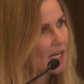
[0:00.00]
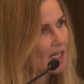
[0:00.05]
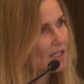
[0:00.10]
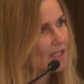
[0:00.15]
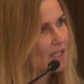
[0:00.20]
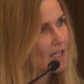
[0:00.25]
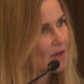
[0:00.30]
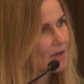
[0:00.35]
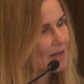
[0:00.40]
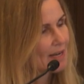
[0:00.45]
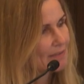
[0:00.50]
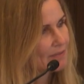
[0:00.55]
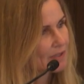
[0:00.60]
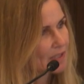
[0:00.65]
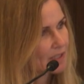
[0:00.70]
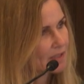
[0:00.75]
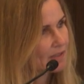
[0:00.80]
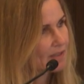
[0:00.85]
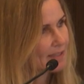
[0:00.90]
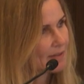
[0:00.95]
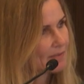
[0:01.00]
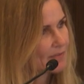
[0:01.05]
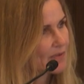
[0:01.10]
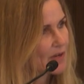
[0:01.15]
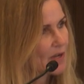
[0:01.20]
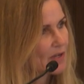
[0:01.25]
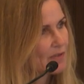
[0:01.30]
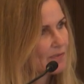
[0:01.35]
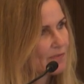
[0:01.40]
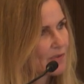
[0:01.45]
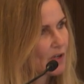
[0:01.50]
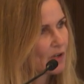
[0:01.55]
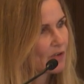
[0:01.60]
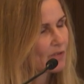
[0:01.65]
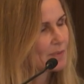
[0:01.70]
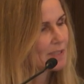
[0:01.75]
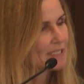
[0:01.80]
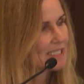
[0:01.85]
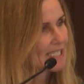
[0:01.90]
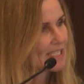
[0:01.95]
low-level lymph node
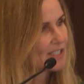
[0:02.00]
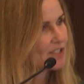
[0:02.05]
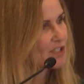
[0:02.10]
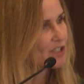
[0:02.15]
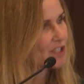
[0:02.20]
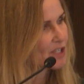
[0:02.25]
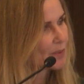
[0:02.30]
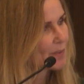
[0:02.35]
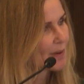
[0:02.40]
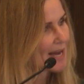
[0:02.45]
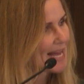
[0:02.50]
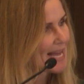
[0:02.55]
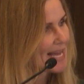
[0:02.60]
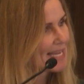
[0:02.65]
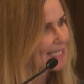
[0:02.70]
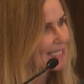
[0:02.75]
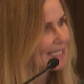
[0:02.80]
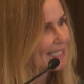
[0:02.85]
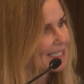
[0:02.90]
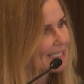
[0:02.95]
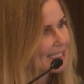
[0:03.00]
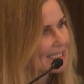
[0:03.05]
involvement in 2A,